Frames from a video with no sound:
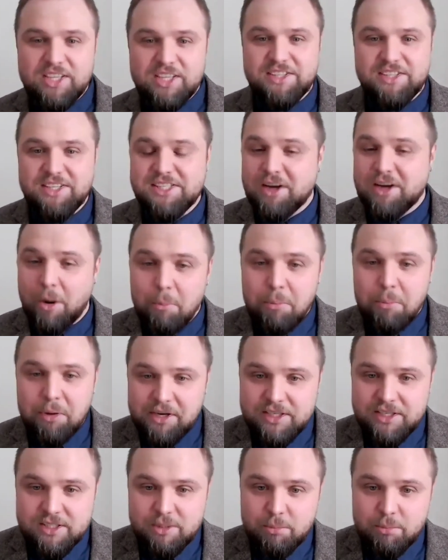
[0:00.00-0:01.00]
is this
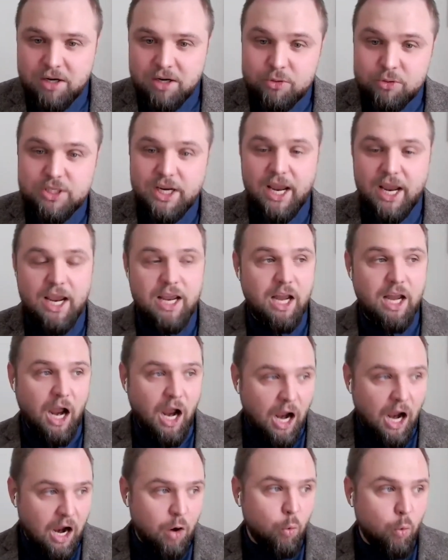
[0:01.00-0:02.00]
company is about and
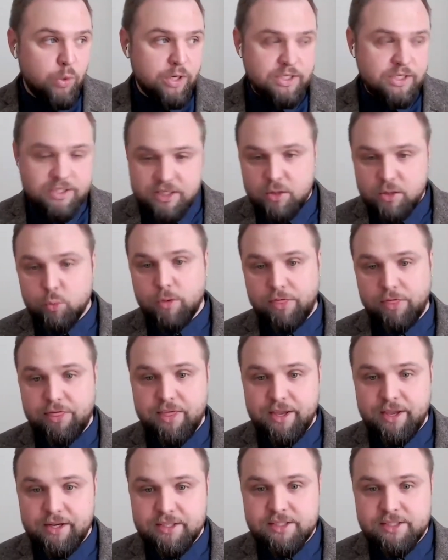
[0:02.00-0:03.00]
how we deal
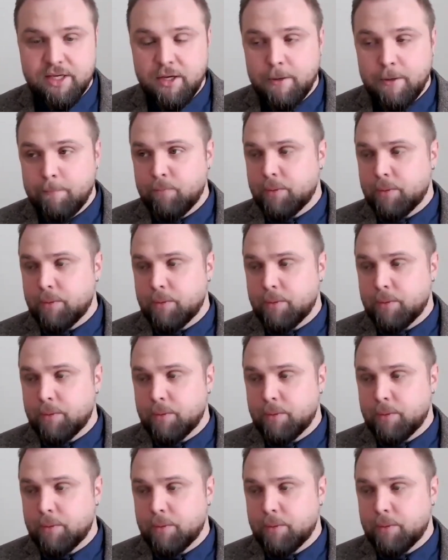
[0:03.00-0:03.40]
with things,